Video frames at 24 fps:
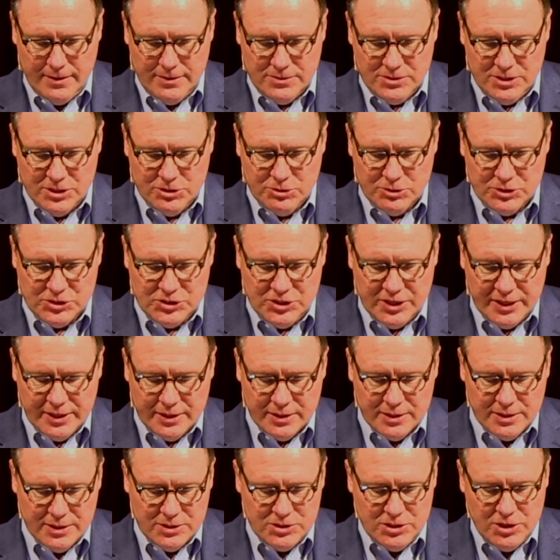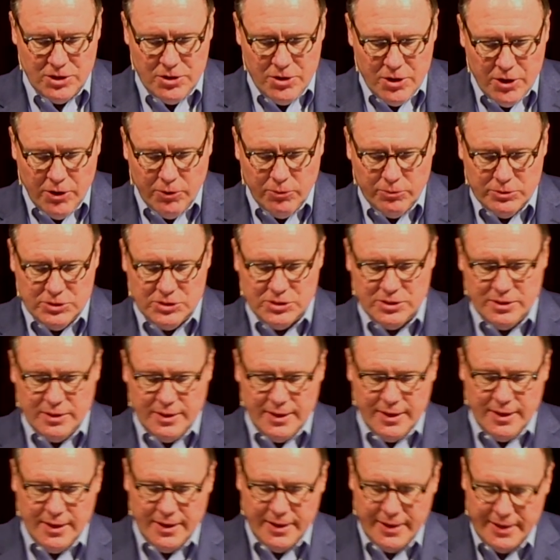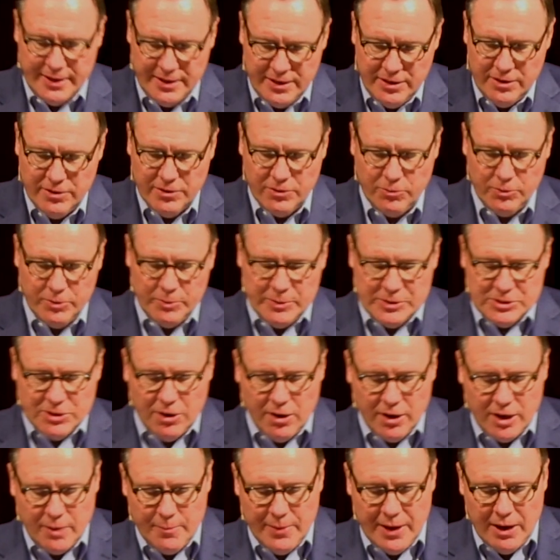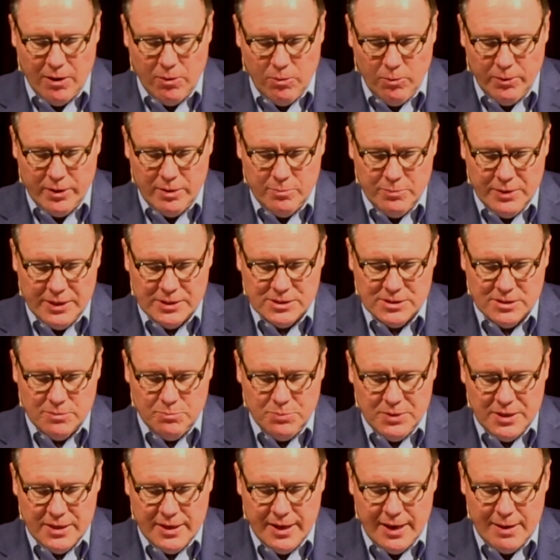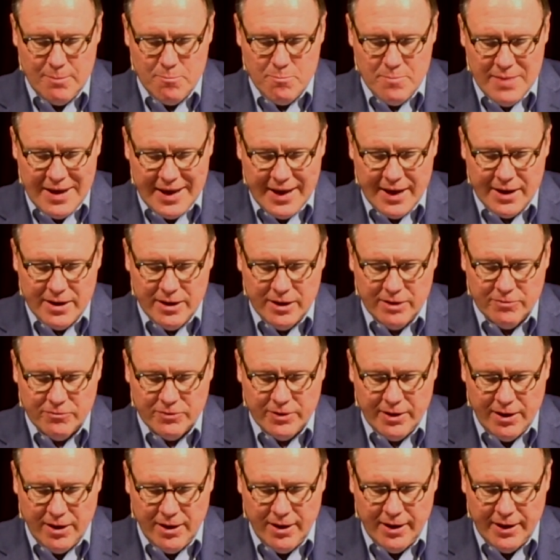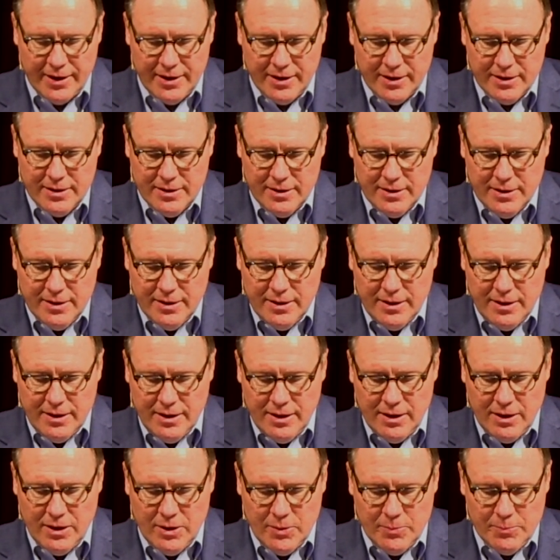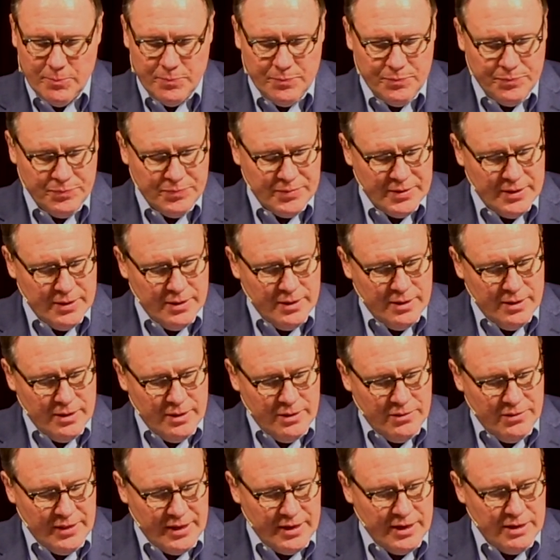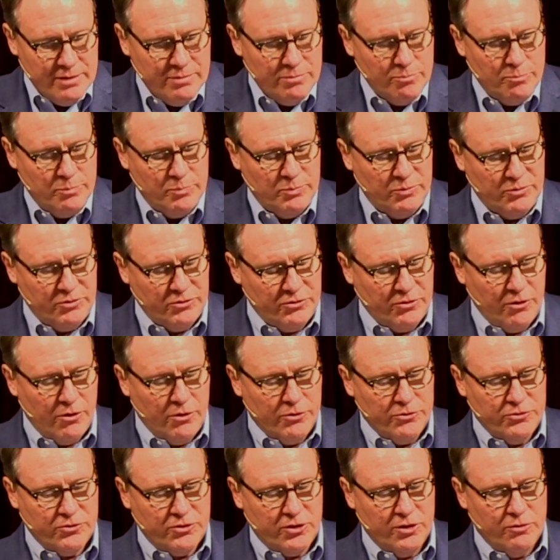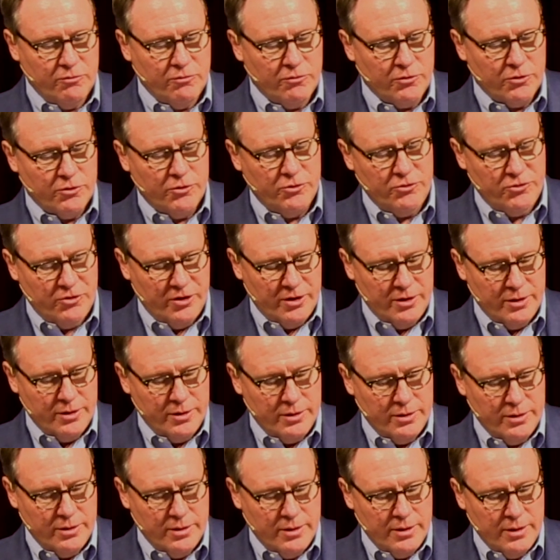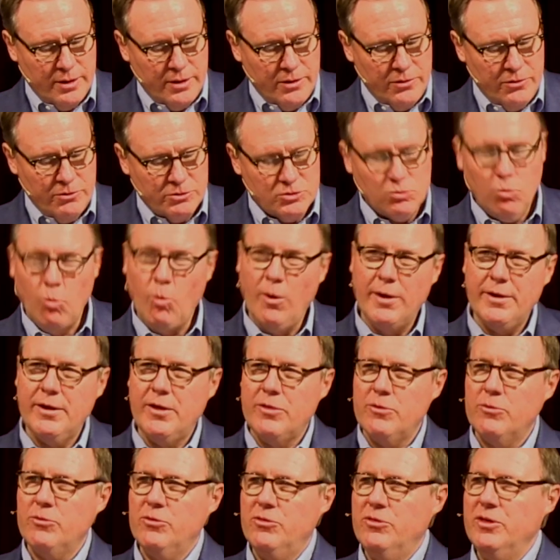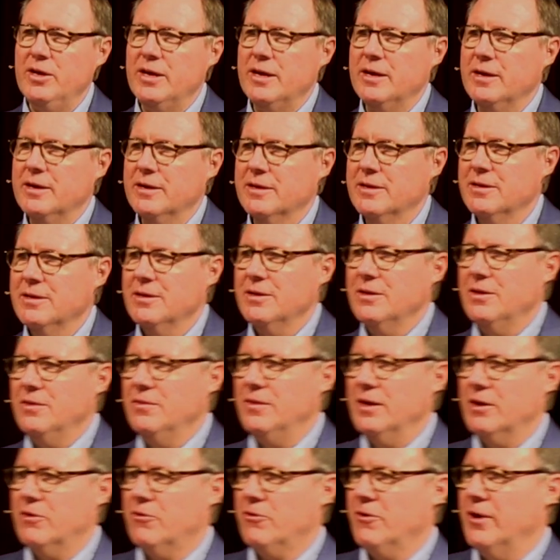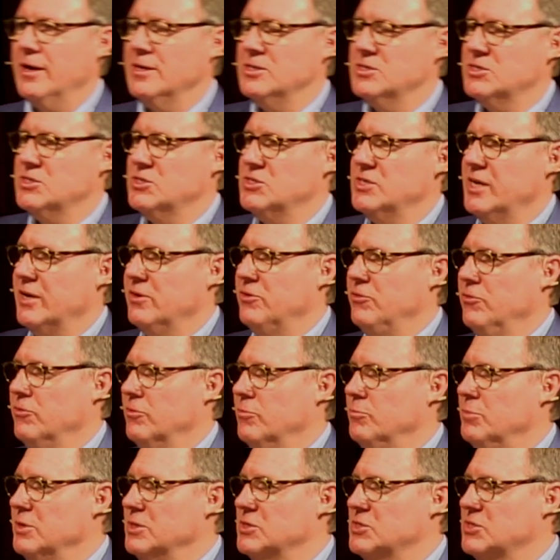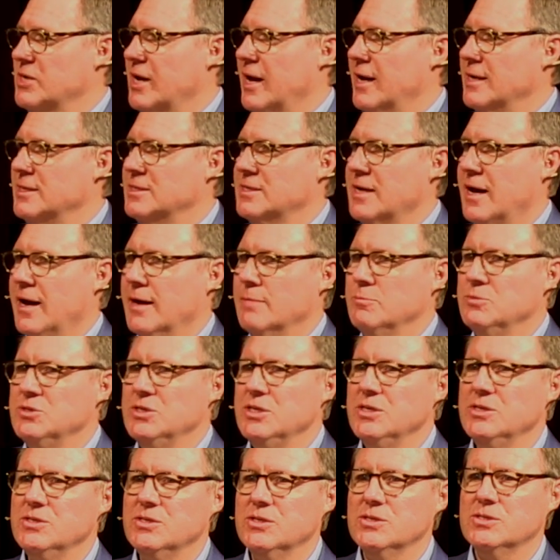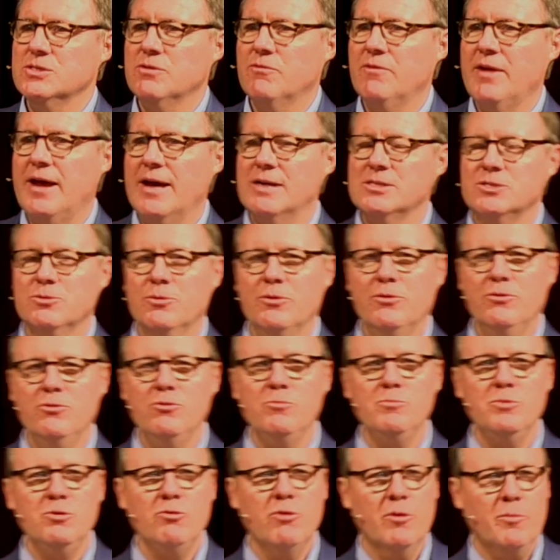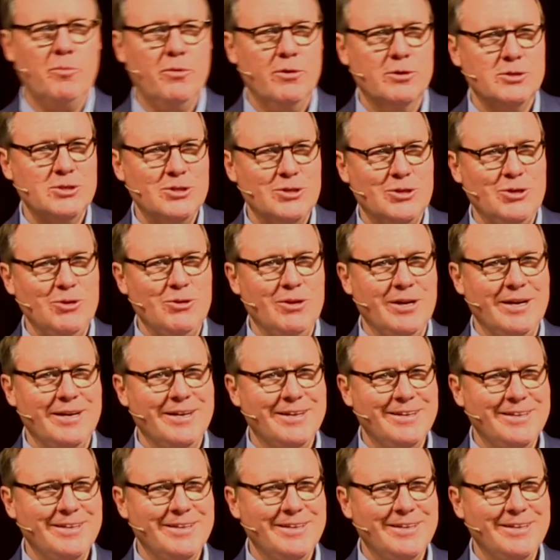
It's interesting to note uh, here when we talk about what it means to be a man of God um, that in Saul's conversion, there's one other thing that Christ said to him besides, I'm Jesus of Nazareth, whom you are persecuting.